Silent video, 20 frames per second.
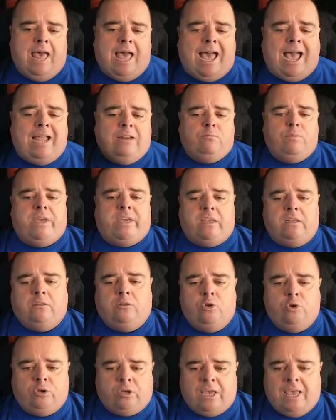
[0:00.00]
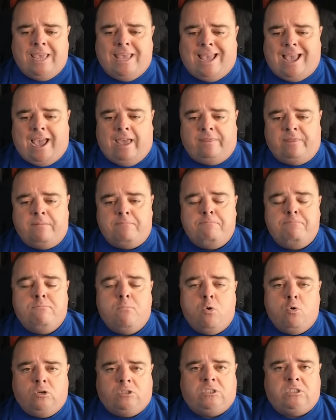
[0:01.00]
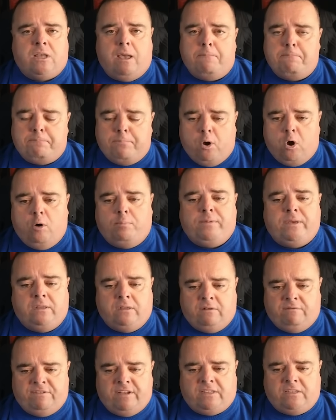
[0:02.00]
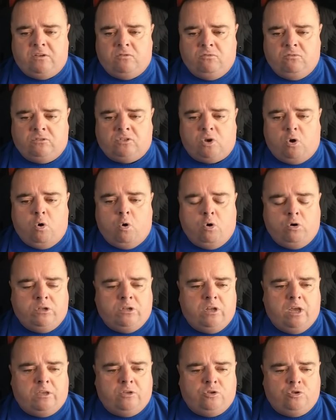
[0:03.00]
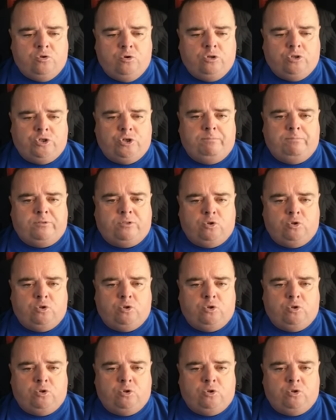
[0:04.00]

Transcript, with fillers: and we can look at the most popular videos on YouTube.